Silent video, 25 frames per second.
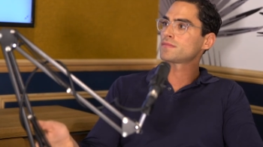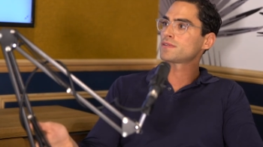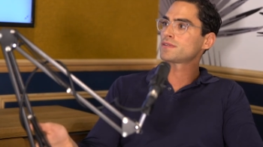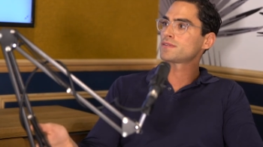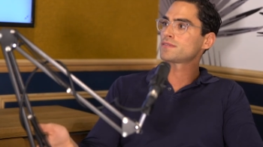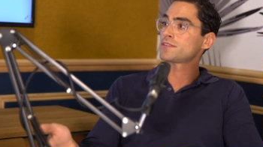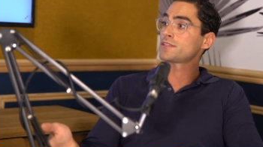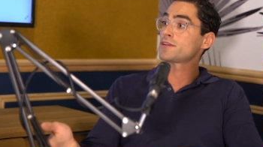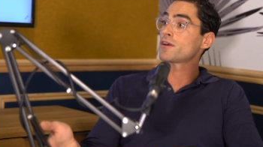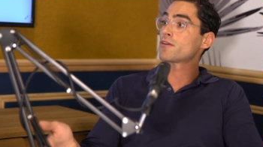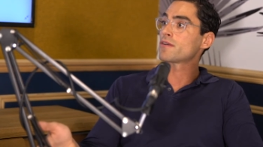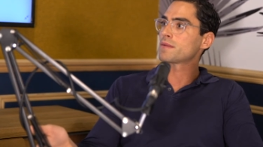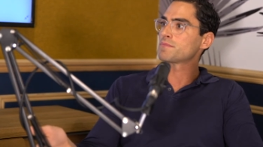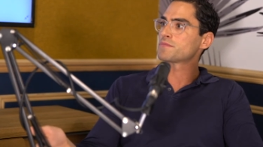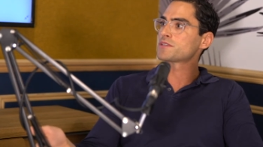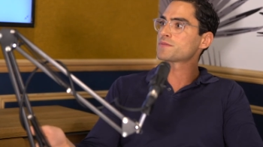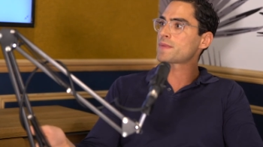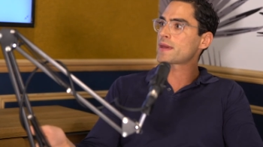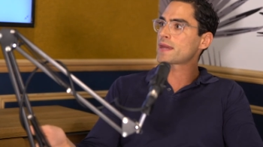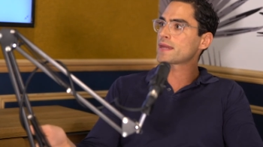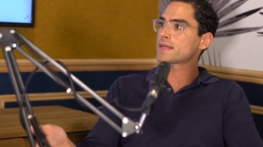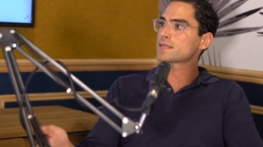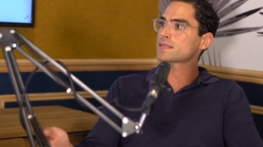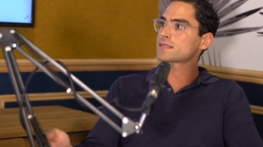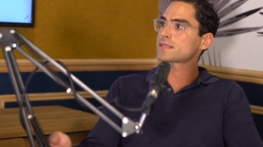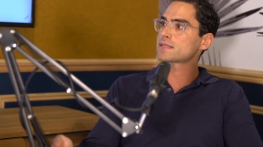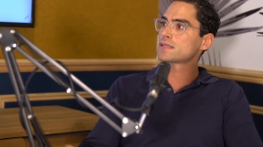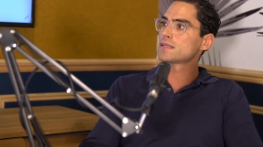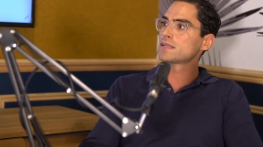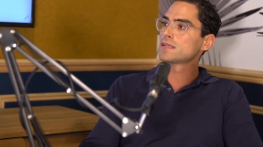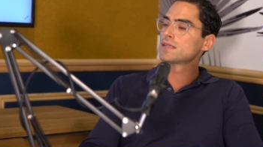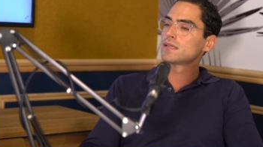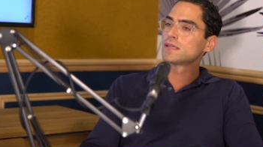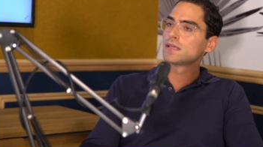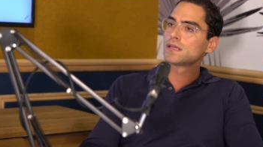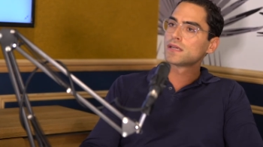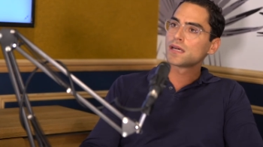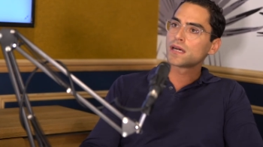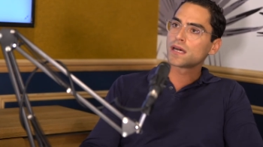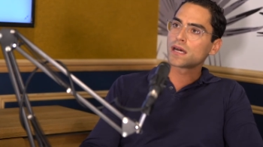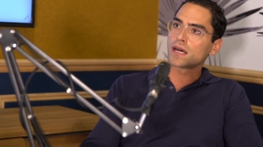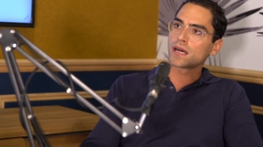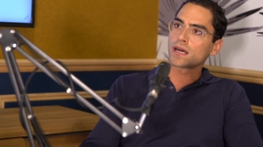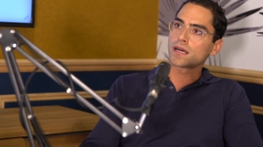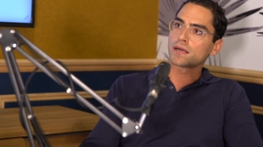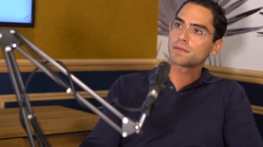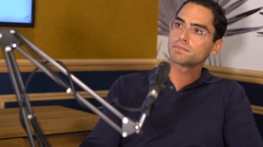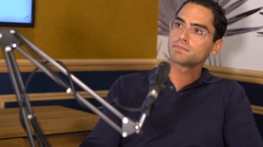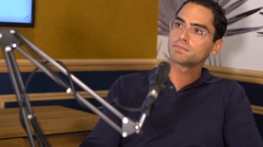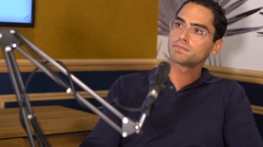the C R M space,
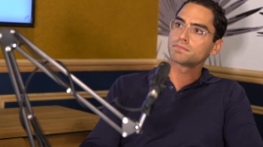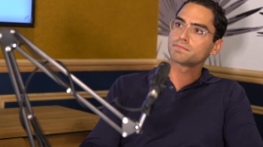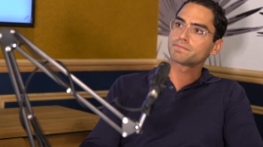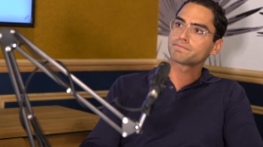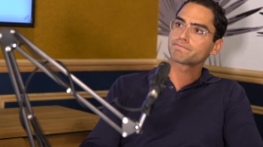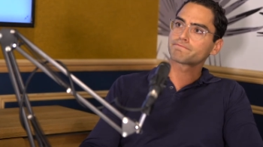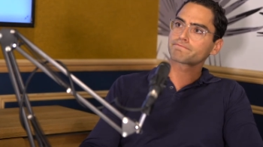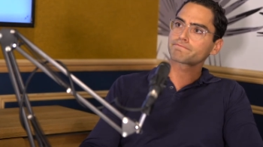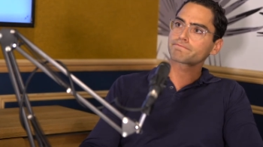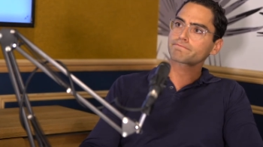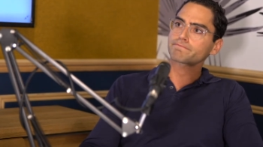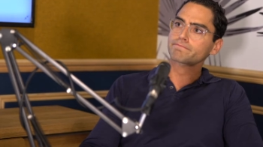um,